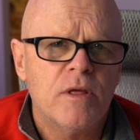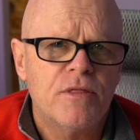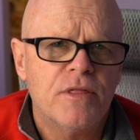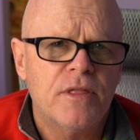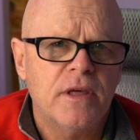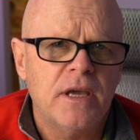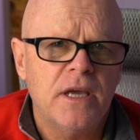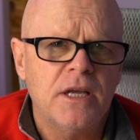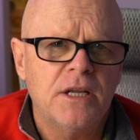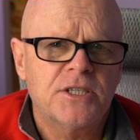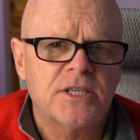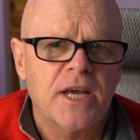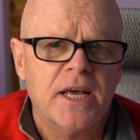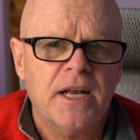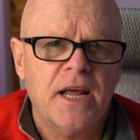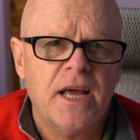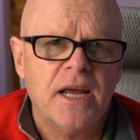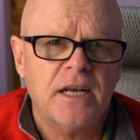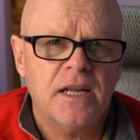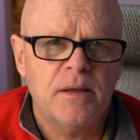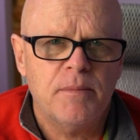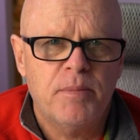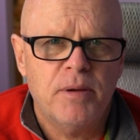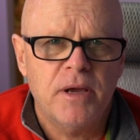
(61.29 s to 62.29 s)
with the
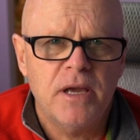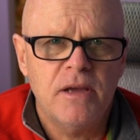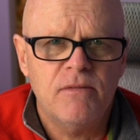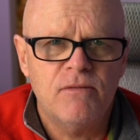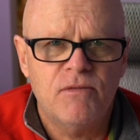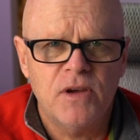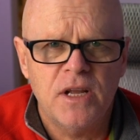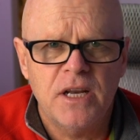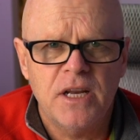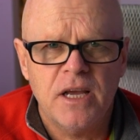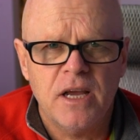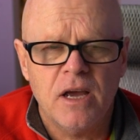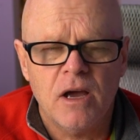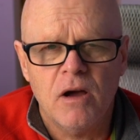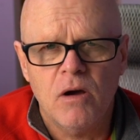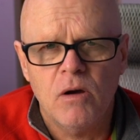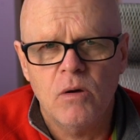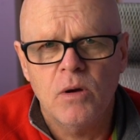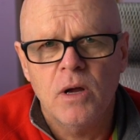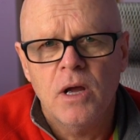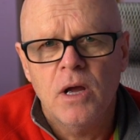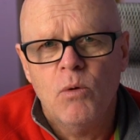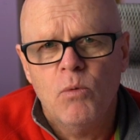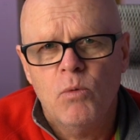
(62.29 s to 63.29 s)
1080p
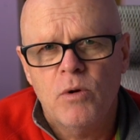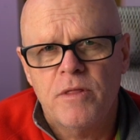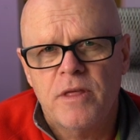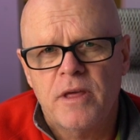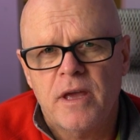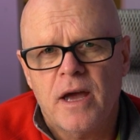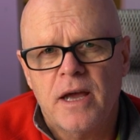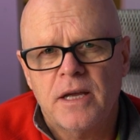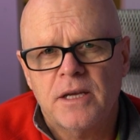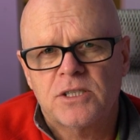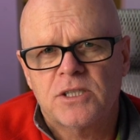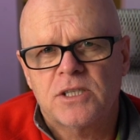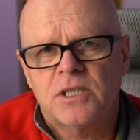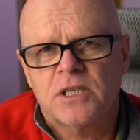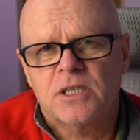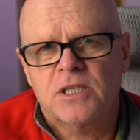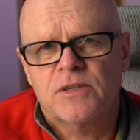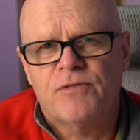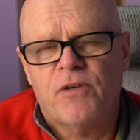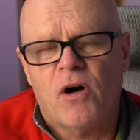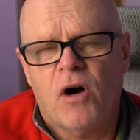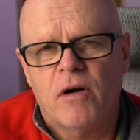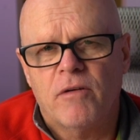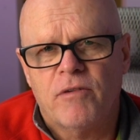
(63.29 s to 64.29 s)
video with the
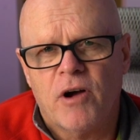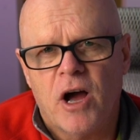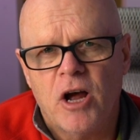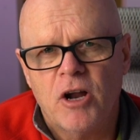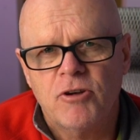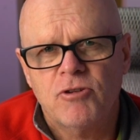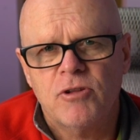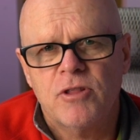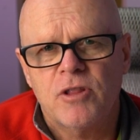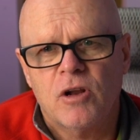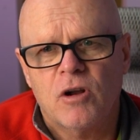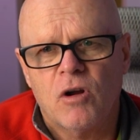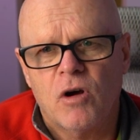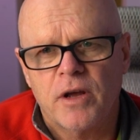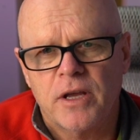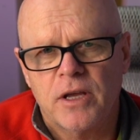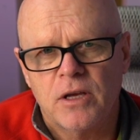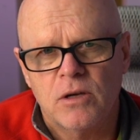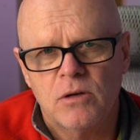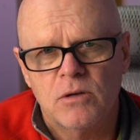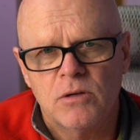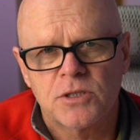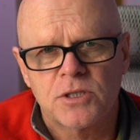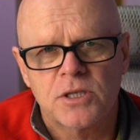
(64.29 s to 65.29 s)
A6500 that I
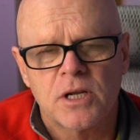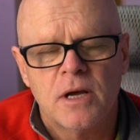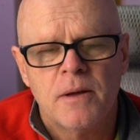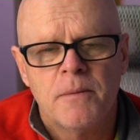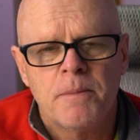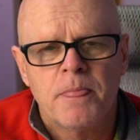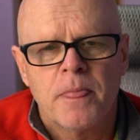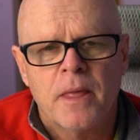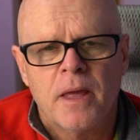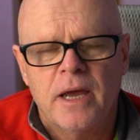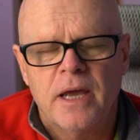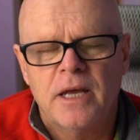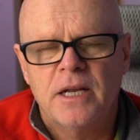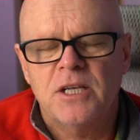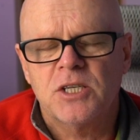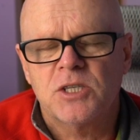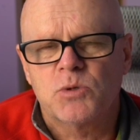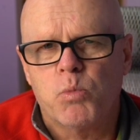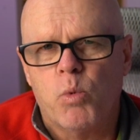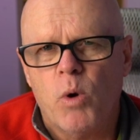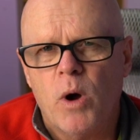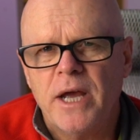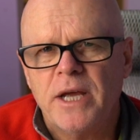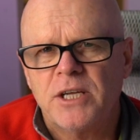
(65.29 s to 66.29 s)
used, it
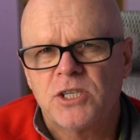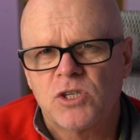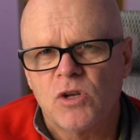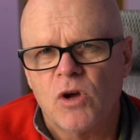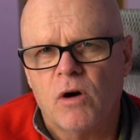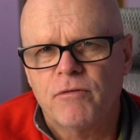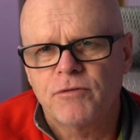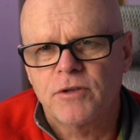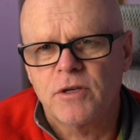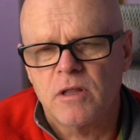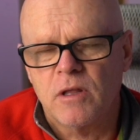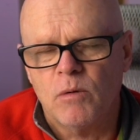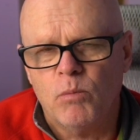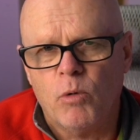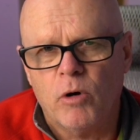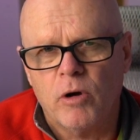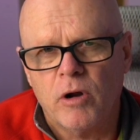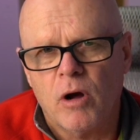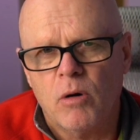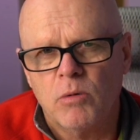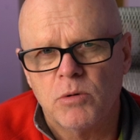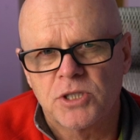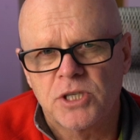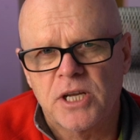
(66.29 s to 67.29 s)
is way softer than
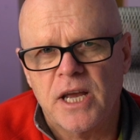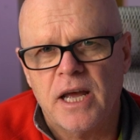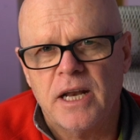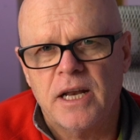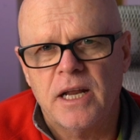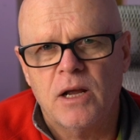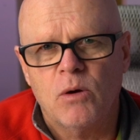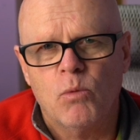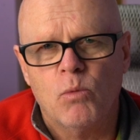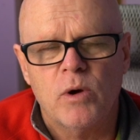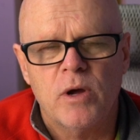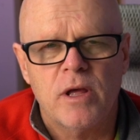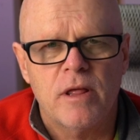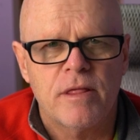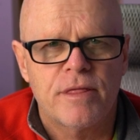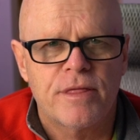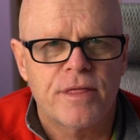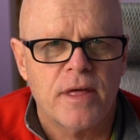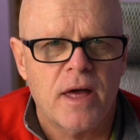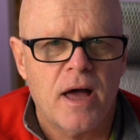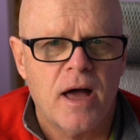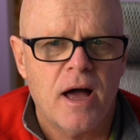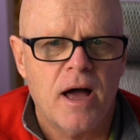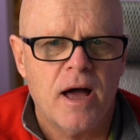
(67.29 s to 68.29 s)
what I was getting
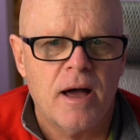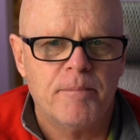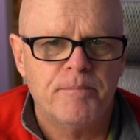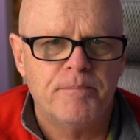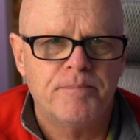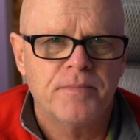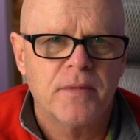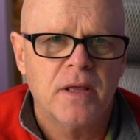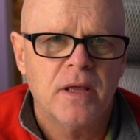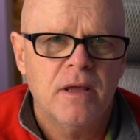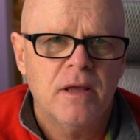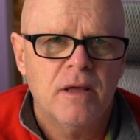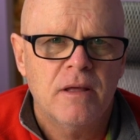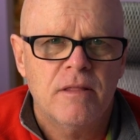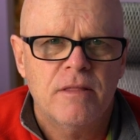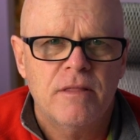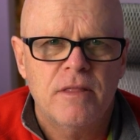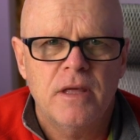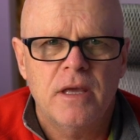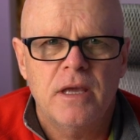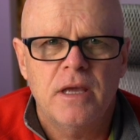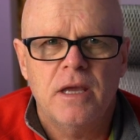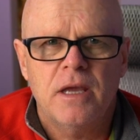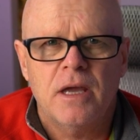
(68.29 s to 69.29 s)
with um,
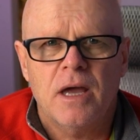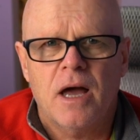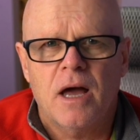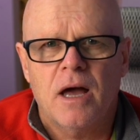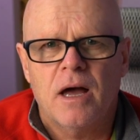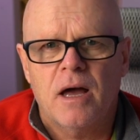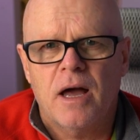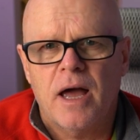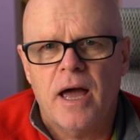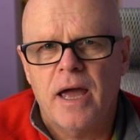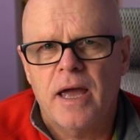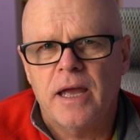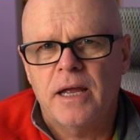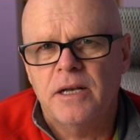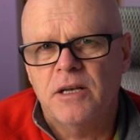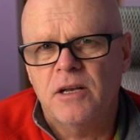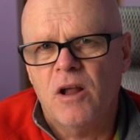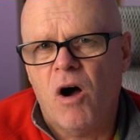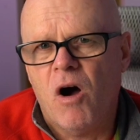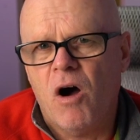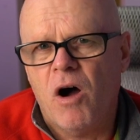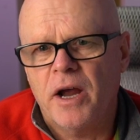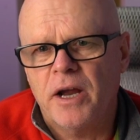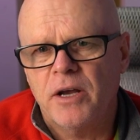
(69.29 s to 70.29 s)
the uh,
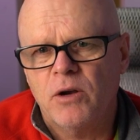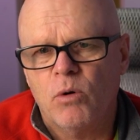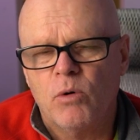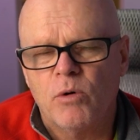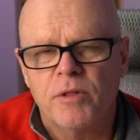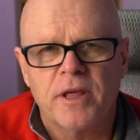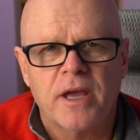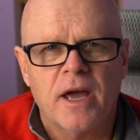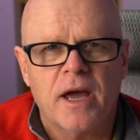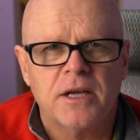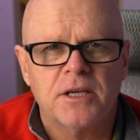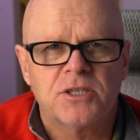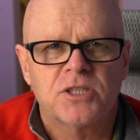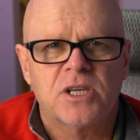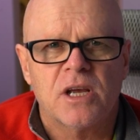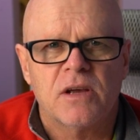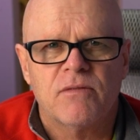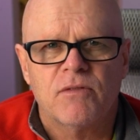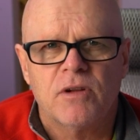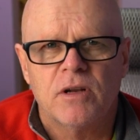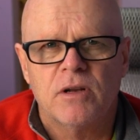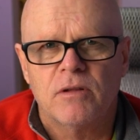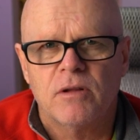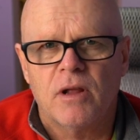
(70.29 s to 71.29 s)
A9 or the
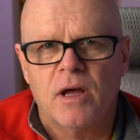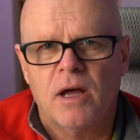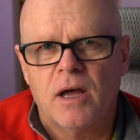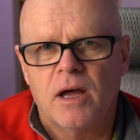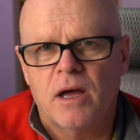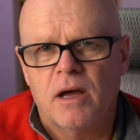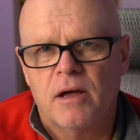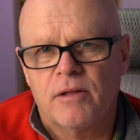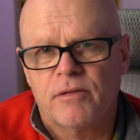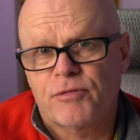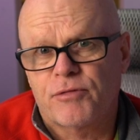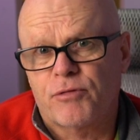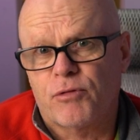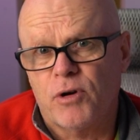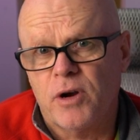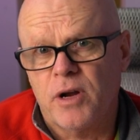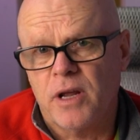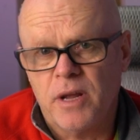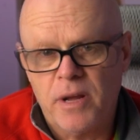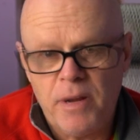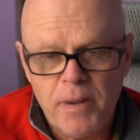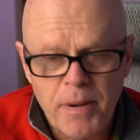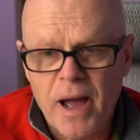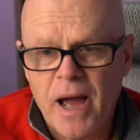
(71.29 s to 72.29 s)
A7
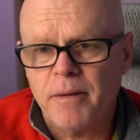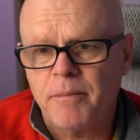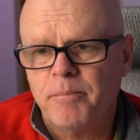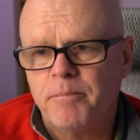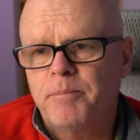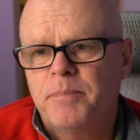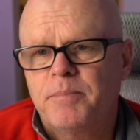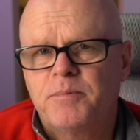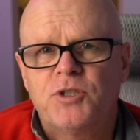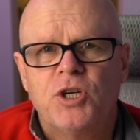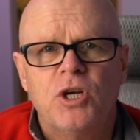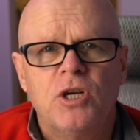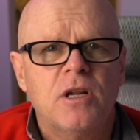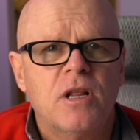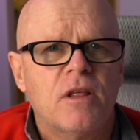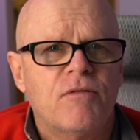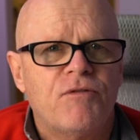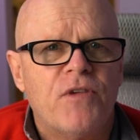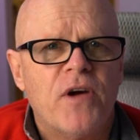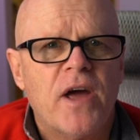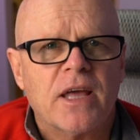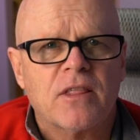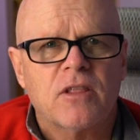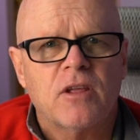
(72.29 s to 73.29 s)
III. Uh, but due to
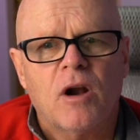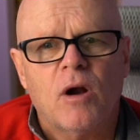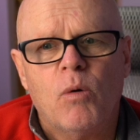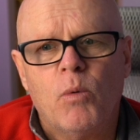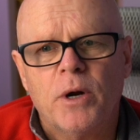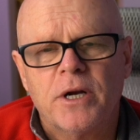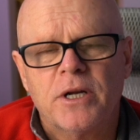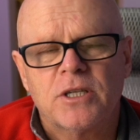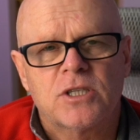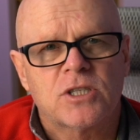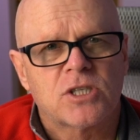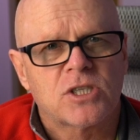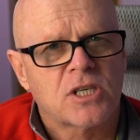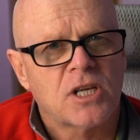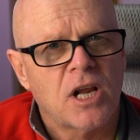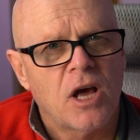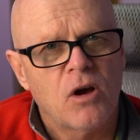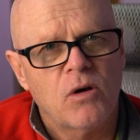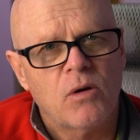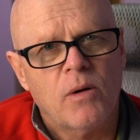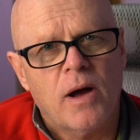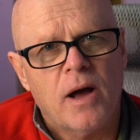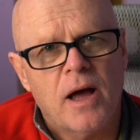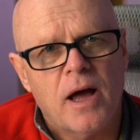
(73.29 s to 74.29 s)
the fact that I wanted to
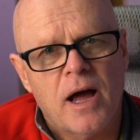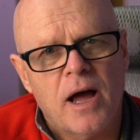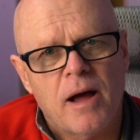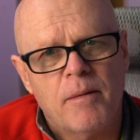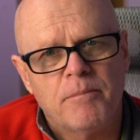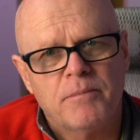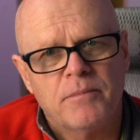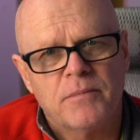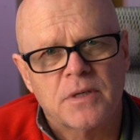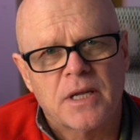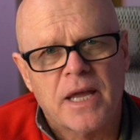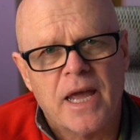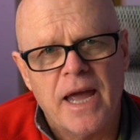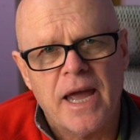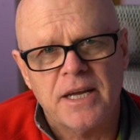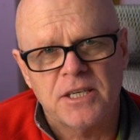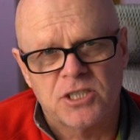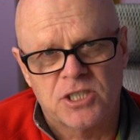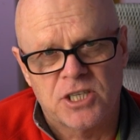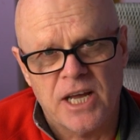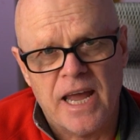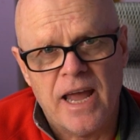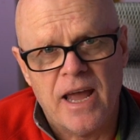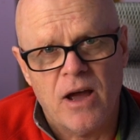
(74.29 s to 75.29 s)
slow um,
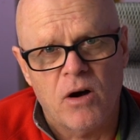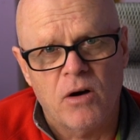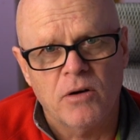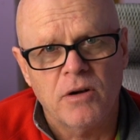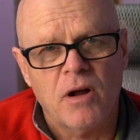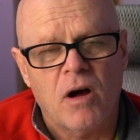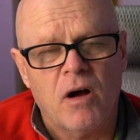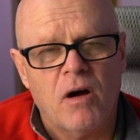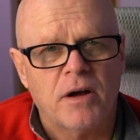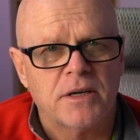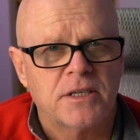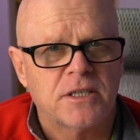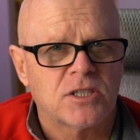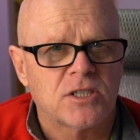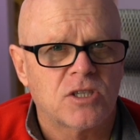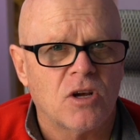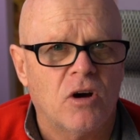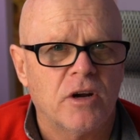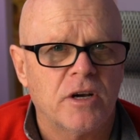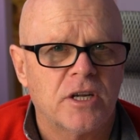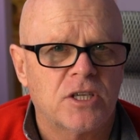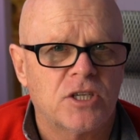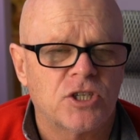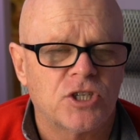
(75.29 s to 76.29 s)
Kate down, I
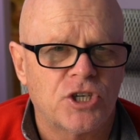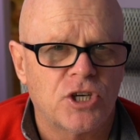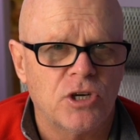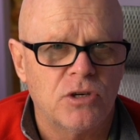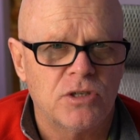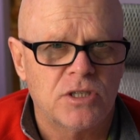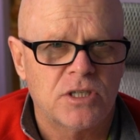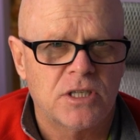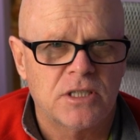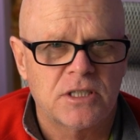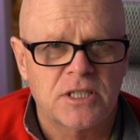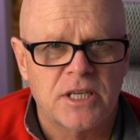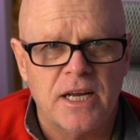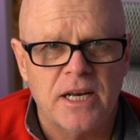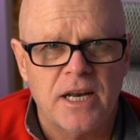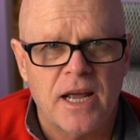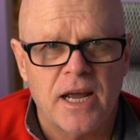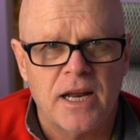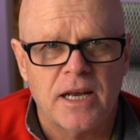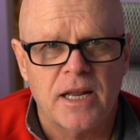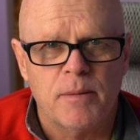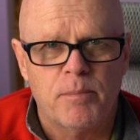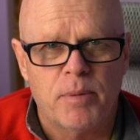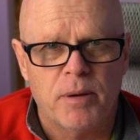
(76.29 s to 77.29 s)
decided to shoot
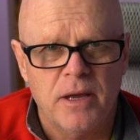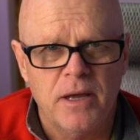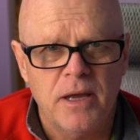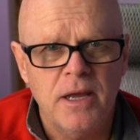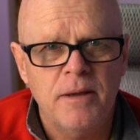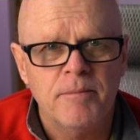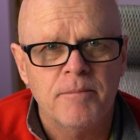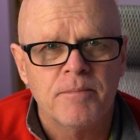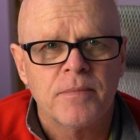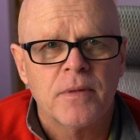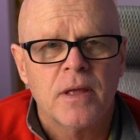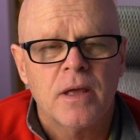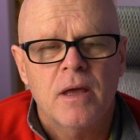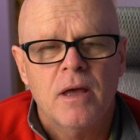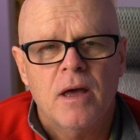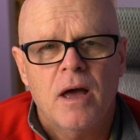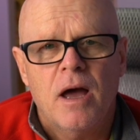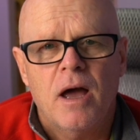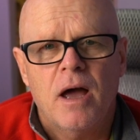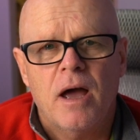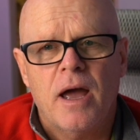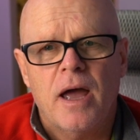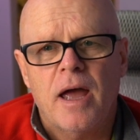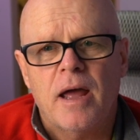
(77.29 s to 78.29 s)
1080p,
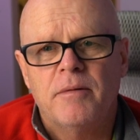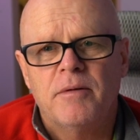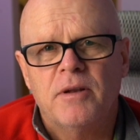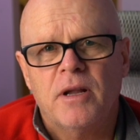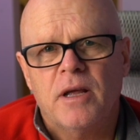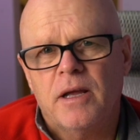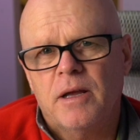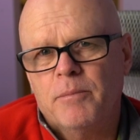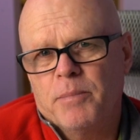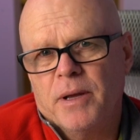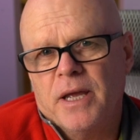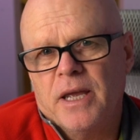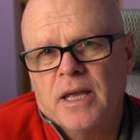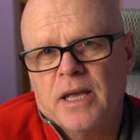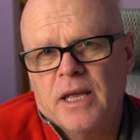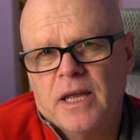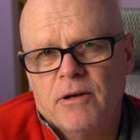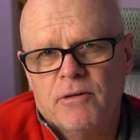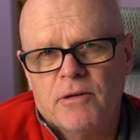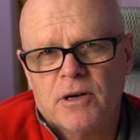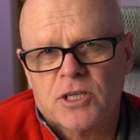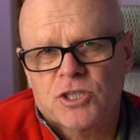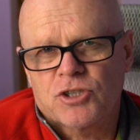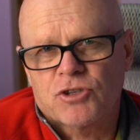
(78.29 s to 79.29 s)
uh, and being
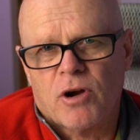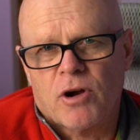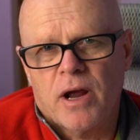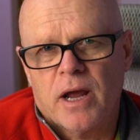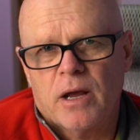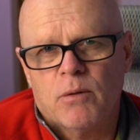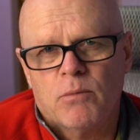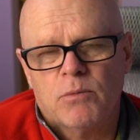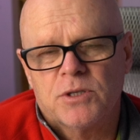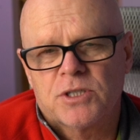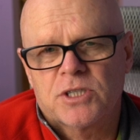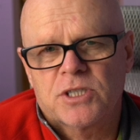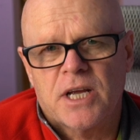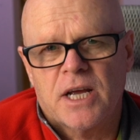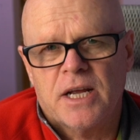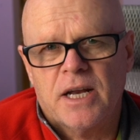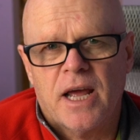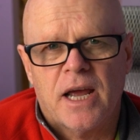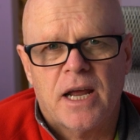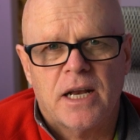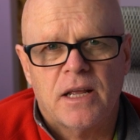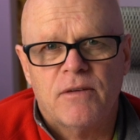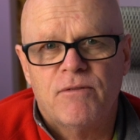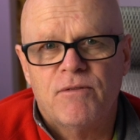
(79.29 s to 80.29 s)
here in Australia, it was
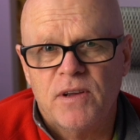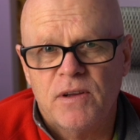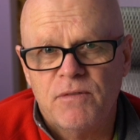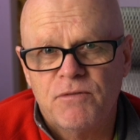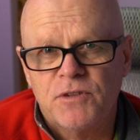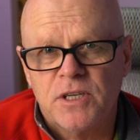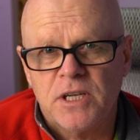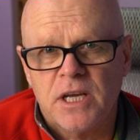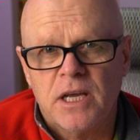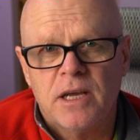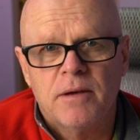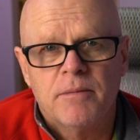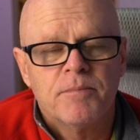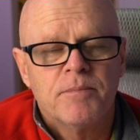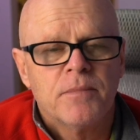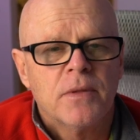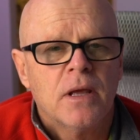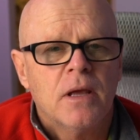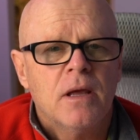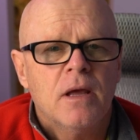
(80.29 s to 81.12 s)
1080-50.